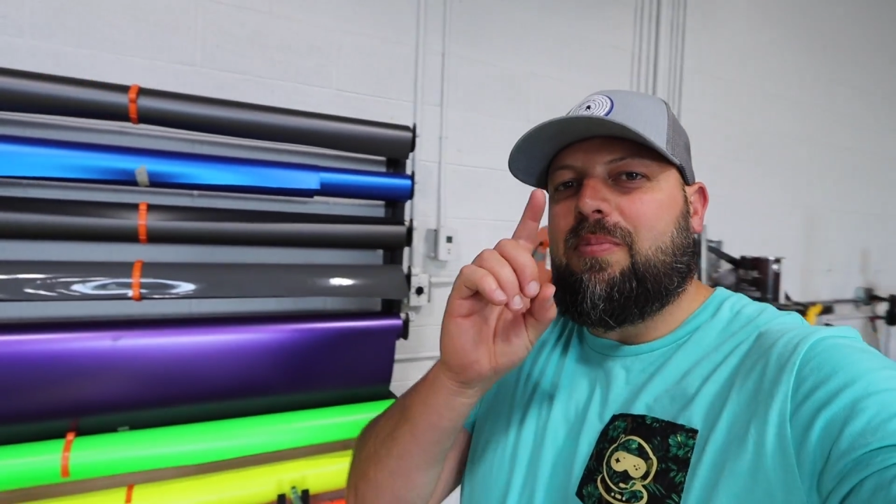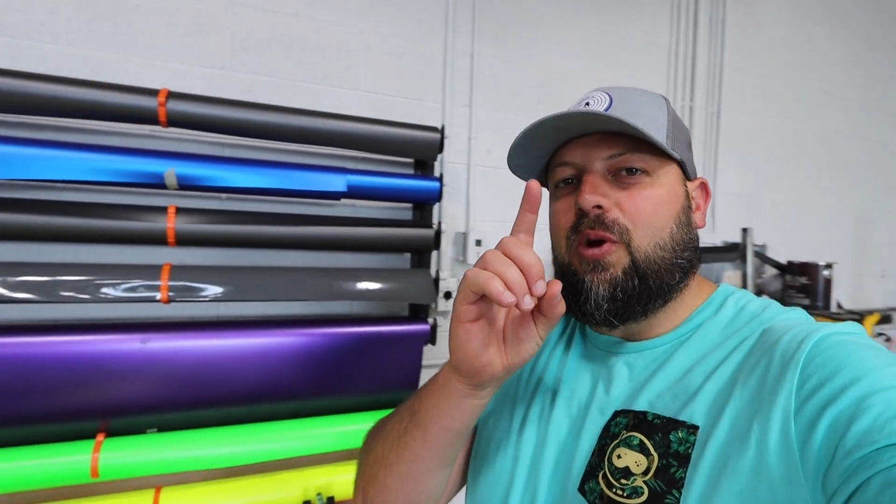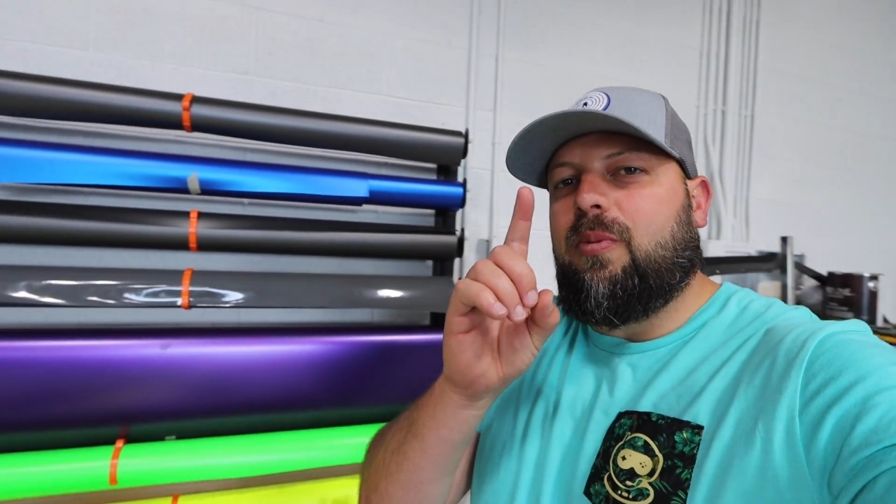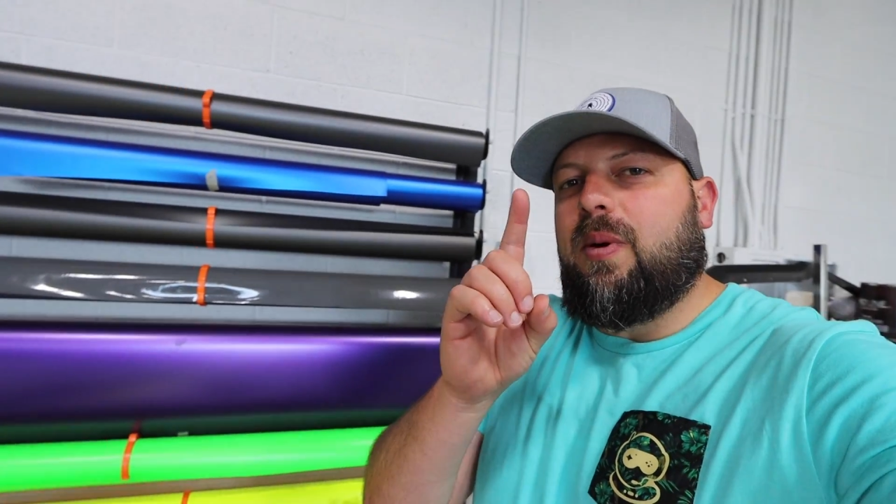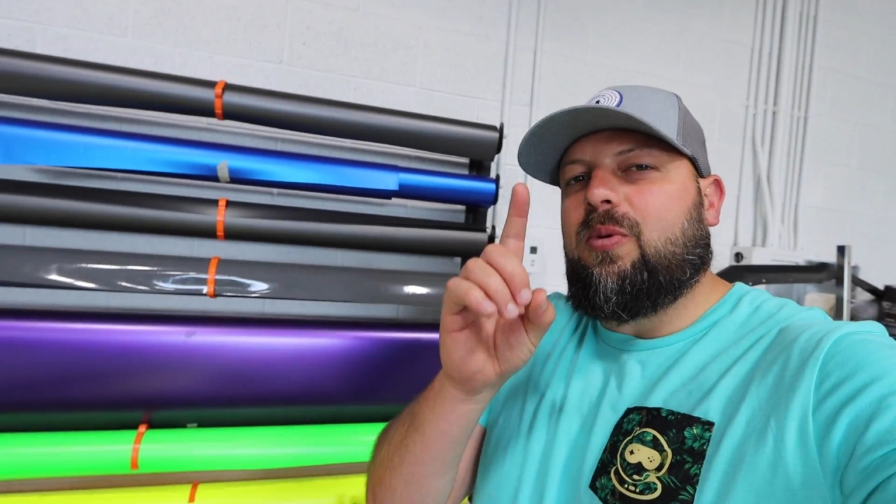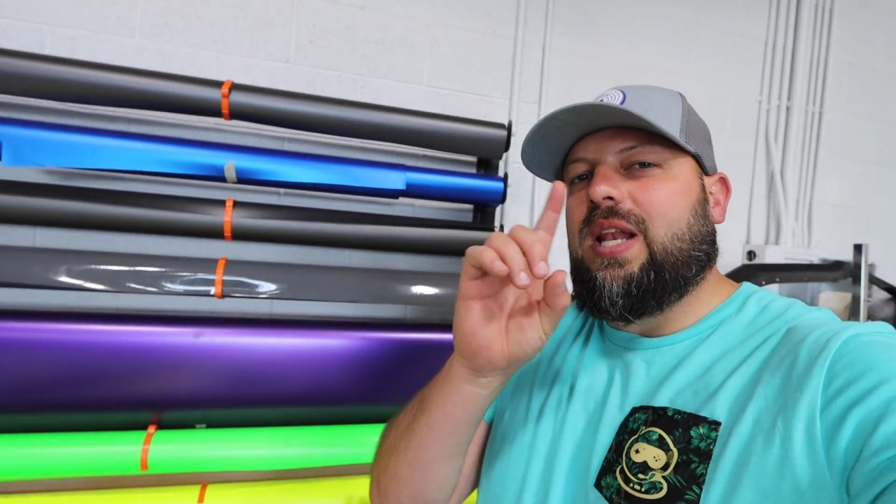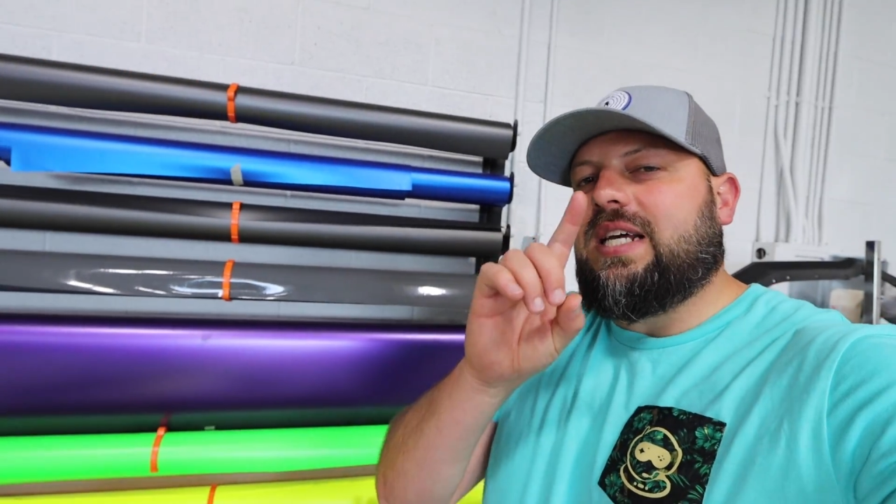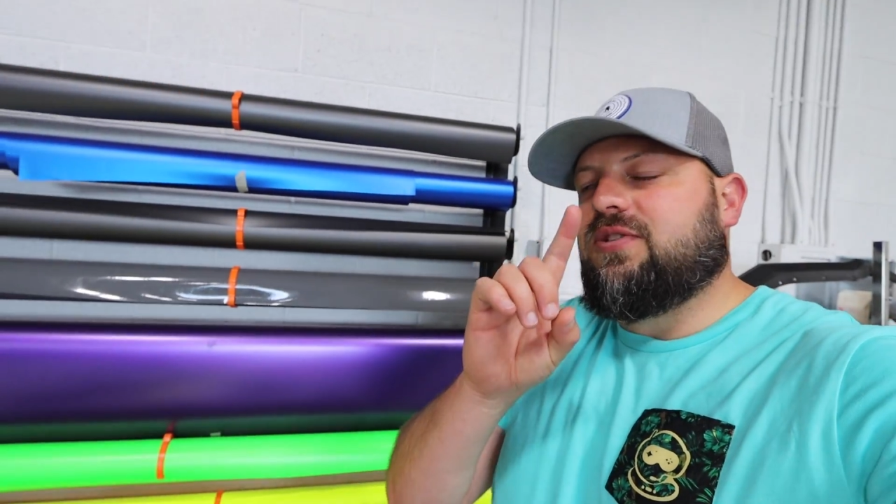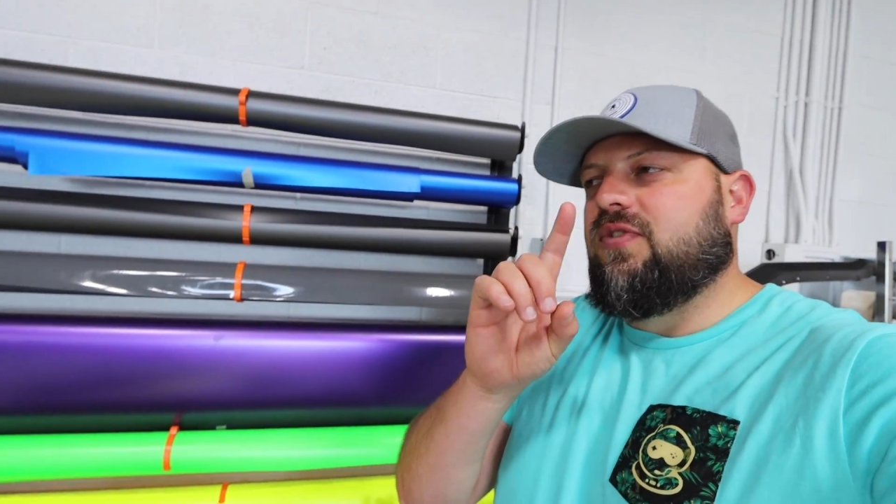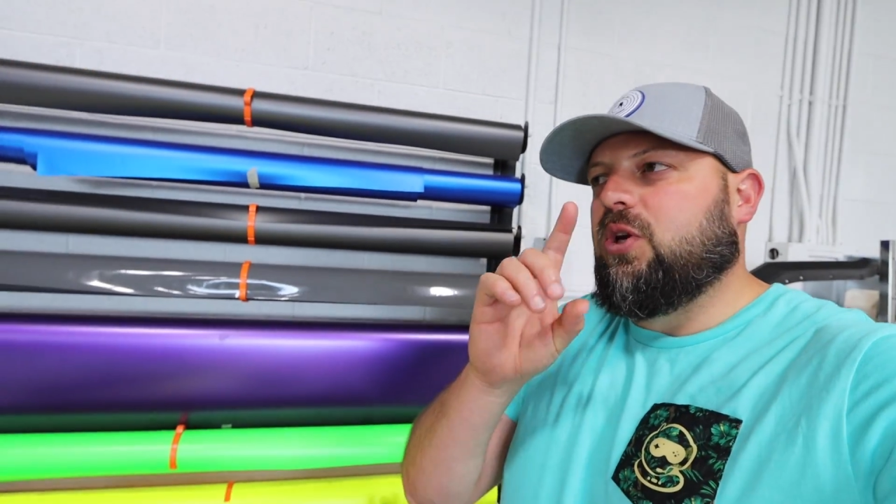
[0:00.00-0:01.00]
But remember
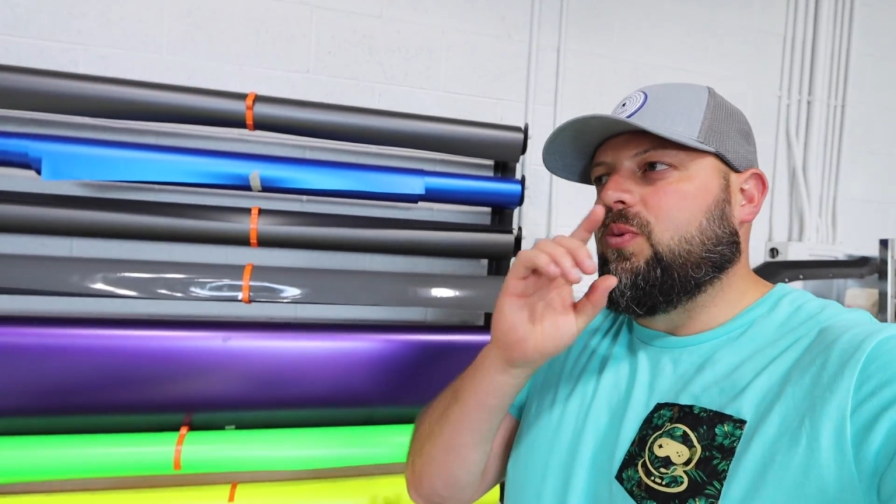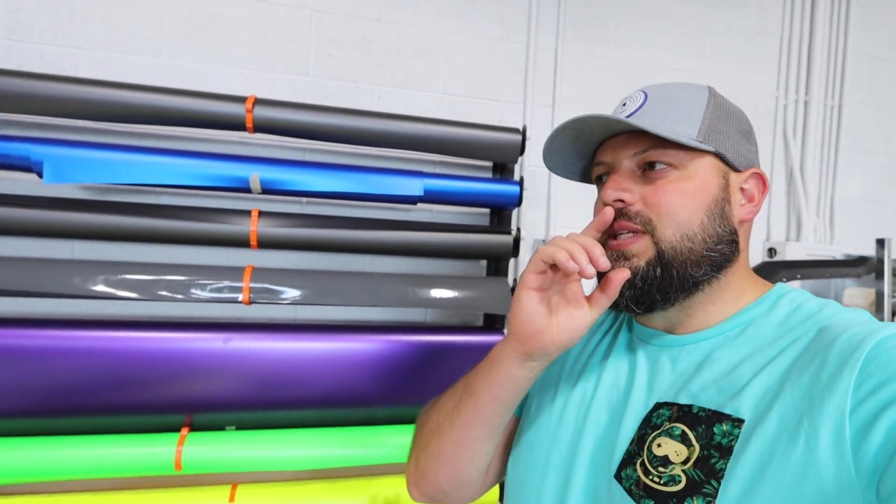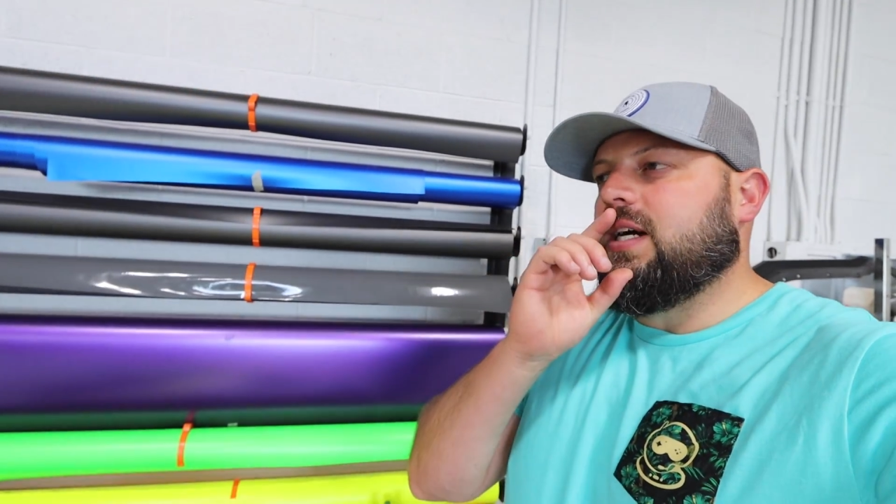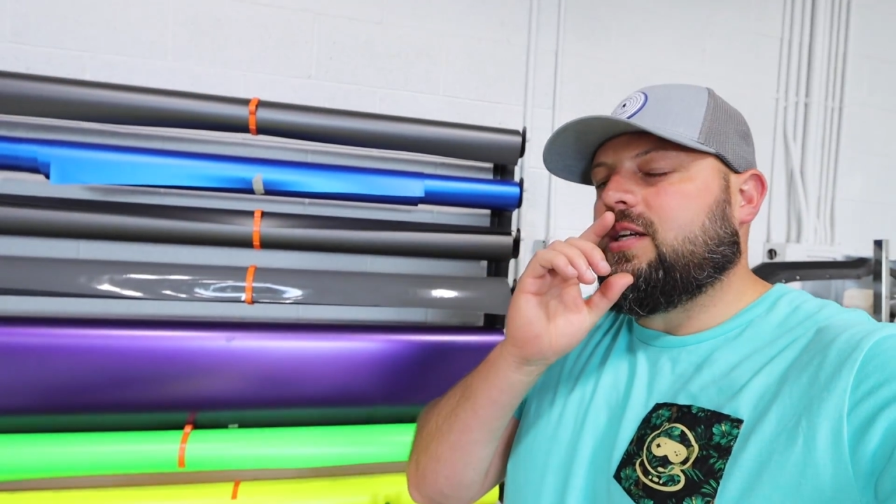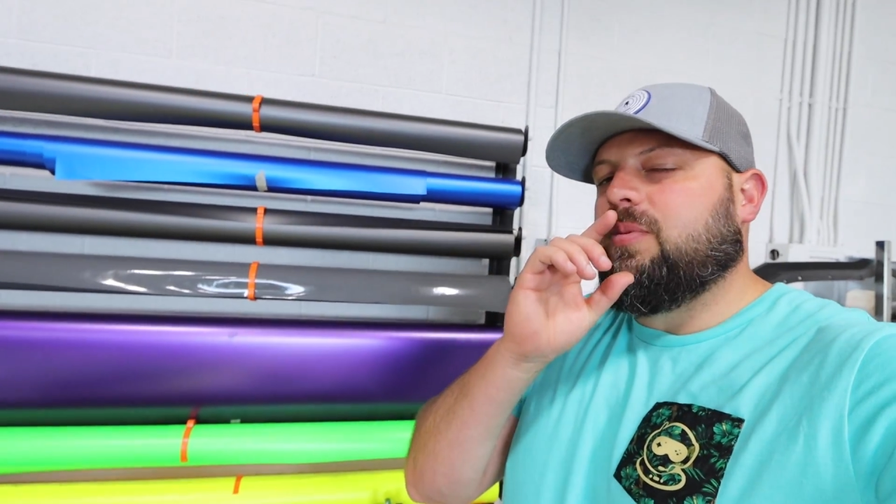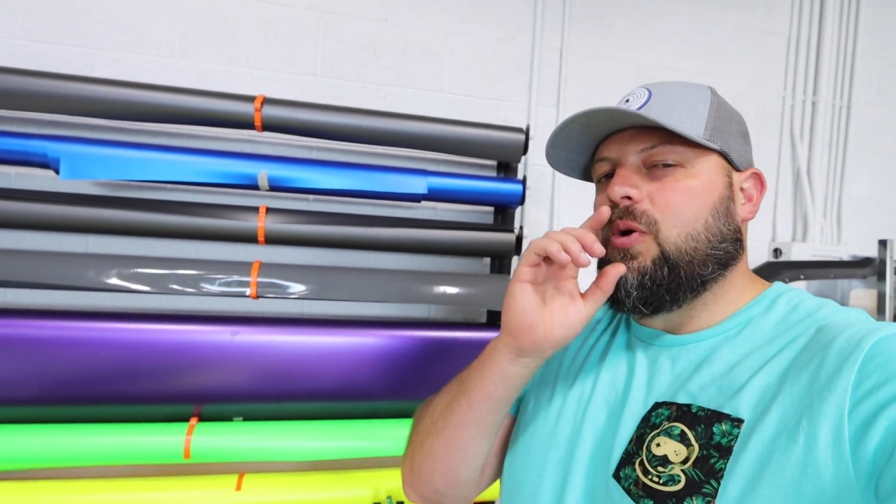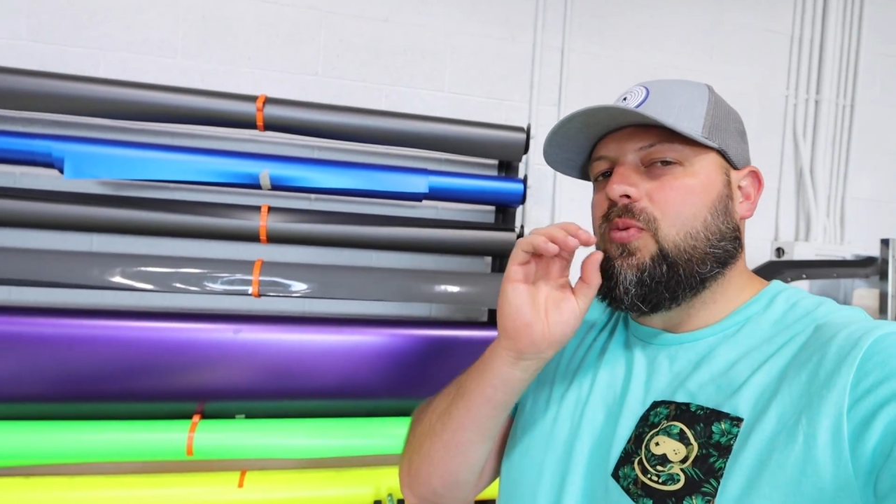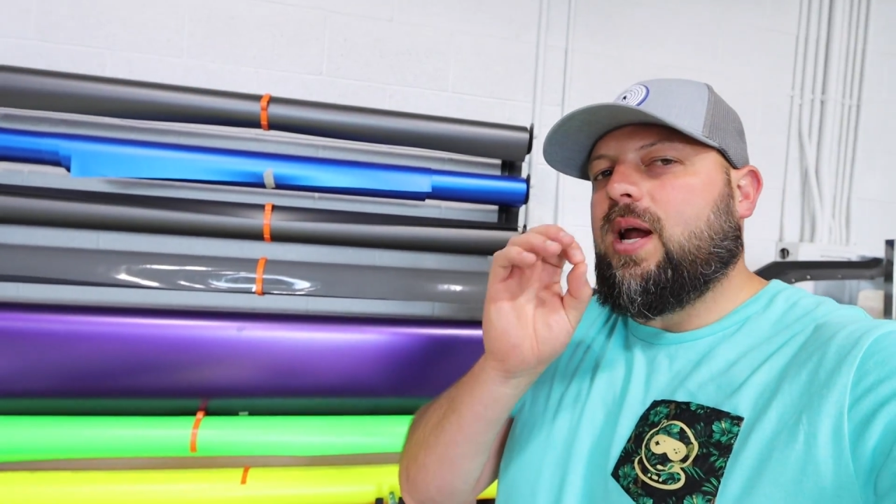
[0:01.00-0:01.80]
last video we talked about